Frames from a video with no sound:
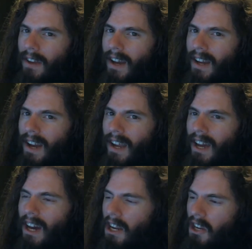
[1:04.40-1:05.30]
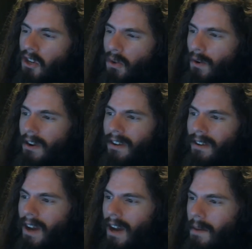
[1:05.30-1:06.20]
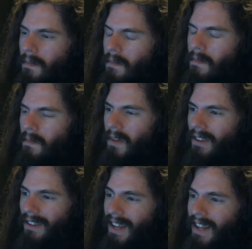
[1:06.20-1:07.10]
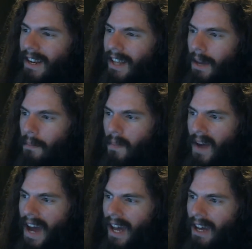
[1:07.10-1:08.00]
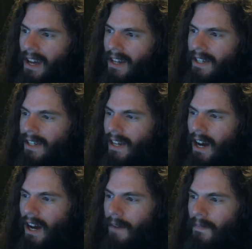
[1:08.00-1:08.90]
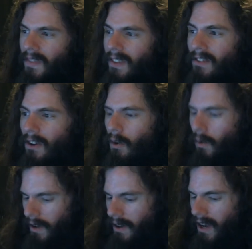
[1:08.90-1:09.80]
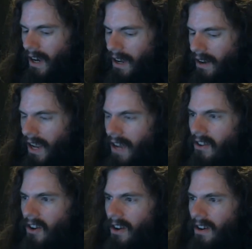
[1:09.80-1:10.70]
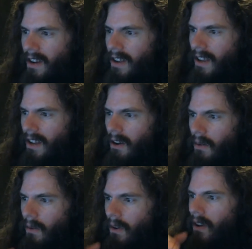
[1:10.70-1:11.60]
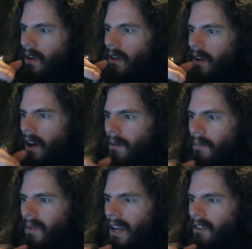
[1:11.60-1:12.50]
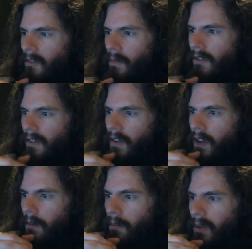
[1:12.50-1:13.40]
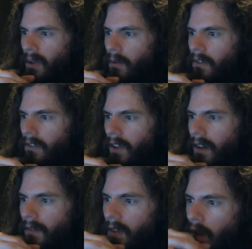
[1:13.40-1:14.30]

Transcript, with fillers: I, I cut it short um, because I needed to get back. Um, so uh, enter, you know, non brand specific blue stuff